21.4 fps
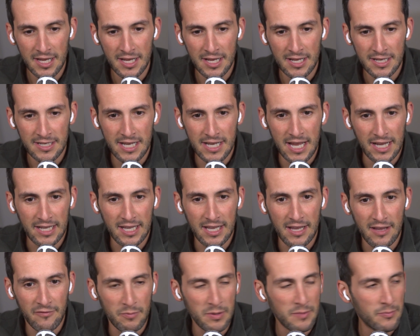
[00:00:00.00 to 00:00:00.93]
Nick,
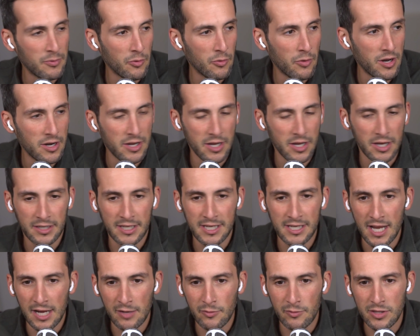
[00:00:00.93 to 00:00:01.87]
if people want to
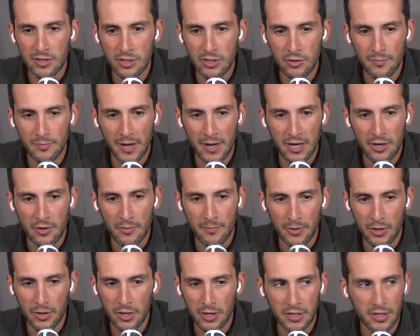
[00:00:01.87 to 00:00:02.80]
connect with you, buy your
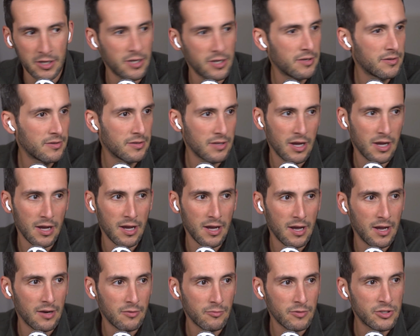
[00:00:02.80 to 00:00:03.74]
book,
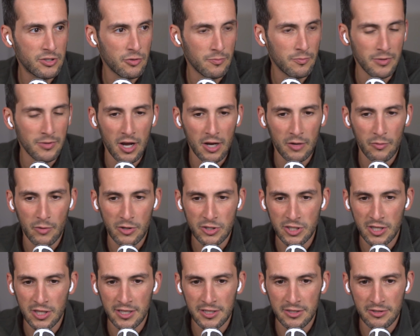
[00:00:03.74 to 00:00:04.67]
read your blog, where
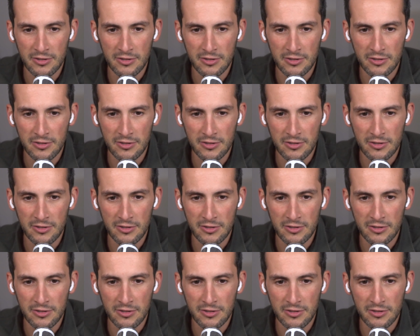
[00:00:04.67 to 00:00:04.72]
should they do